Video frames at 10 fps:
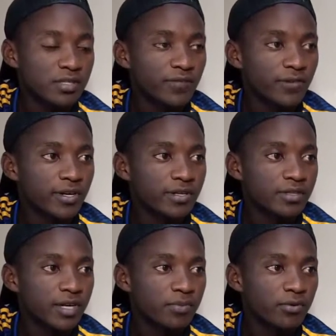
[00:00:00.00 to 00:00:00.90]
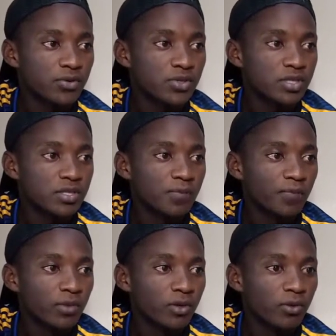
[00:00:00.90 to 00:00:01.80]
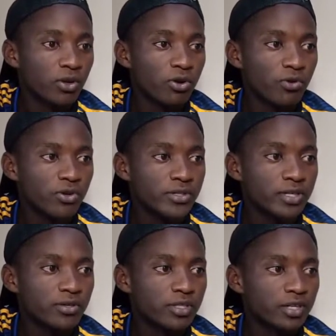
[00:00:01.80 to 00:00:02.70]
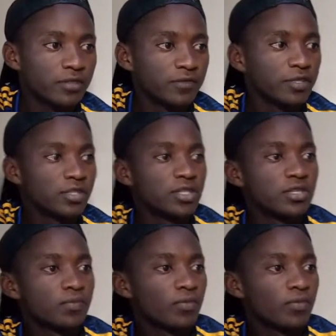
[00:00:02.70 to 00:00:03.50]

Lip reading: For example, you see when your windows are not activated,